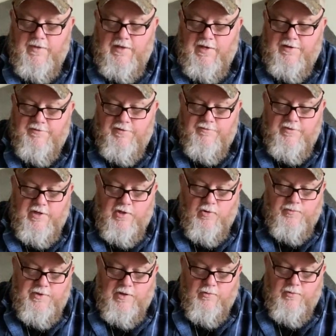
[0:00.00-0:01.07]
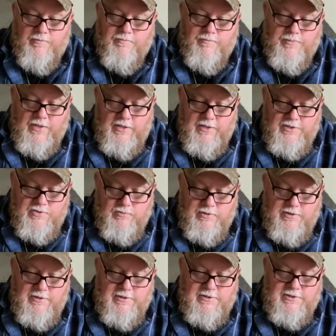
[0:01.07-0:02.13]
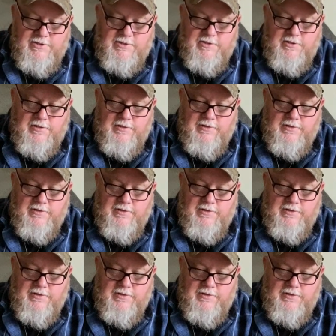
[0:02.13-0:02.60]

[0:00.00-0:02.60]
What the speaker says: I've even helped out with pigs with this.